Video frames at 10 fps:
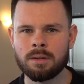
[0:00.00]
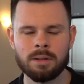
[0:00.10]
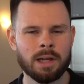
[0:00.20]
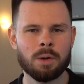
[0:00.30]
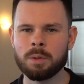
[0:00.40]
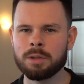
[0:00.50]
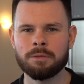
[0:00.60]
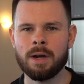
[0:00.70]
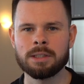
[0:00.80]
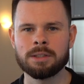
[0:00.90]
What the
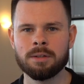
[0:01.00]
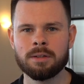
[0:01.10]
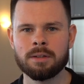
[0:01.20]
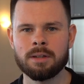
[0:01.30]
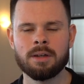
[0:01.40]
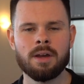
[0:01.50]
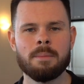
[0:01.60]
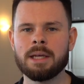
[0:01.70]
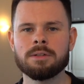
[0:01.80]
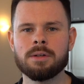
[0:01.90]
fuck, dude?
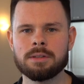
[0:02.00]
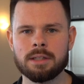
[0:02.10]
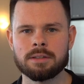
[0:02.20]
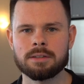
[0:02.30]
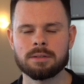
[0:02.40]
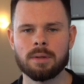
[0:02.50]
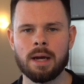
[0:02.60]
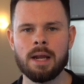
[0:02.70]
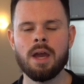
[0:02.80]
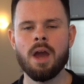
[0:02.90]
Makes no sense,
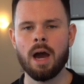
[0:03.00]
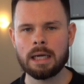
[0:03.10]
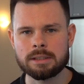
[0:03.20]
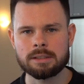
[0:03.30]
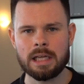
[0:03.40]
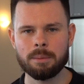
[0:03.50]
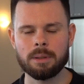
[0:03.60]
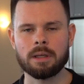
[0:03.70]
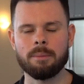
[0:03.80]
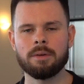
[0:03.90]
right? I understand where
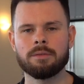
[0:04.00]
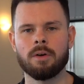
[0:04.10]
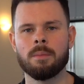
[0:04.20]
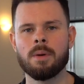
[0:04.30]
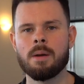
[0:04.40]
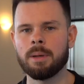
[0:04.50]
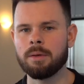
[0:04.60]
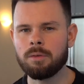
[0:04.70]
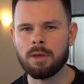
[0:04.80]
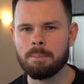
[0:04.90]
you're coming from, but if
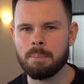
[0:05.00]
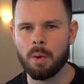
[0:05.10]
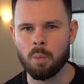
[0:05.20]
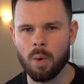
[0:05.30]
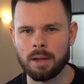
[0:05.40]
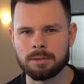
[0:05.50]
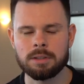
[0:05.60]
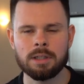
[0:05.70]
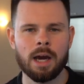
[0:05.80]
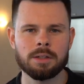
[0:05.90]
you get burned once, you
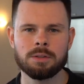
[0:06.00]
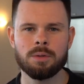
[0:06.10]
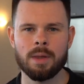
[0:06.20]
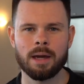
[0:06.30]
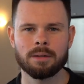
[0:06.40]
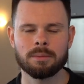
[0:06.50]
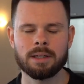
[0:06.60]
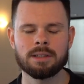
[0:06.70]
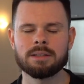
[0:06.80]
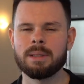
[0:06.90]
can't do that, right? It
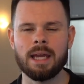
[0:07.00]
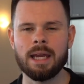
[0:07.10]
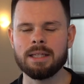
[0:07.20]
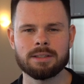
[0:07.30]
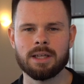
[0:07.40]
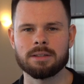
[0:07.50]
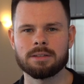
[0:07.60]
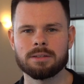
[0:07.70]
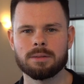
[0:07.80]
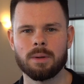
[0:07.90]
doesn't make any
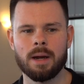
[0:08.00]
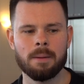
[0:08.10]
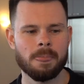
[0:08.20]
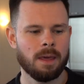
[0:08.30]
sense, right?